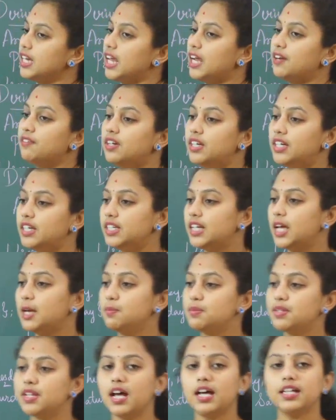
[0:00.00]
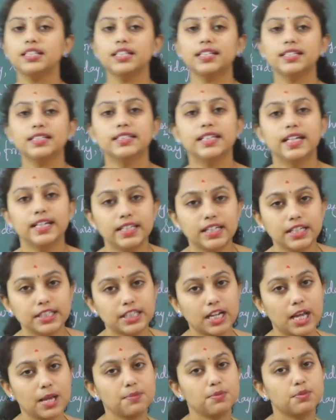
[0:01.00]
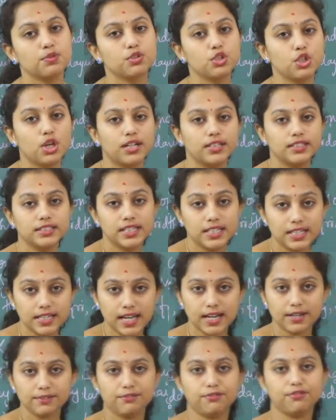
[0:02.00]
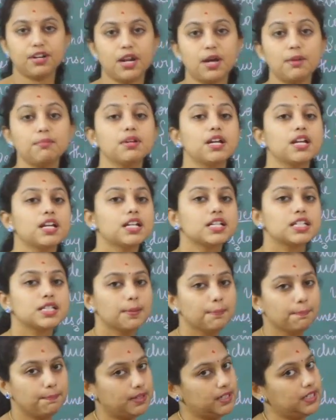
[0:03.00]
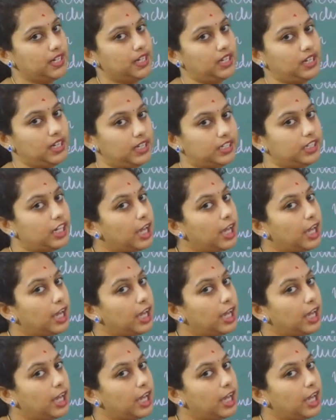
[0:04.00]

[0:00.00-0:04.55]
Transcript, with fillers: derived data types are the data types which are derived from simple data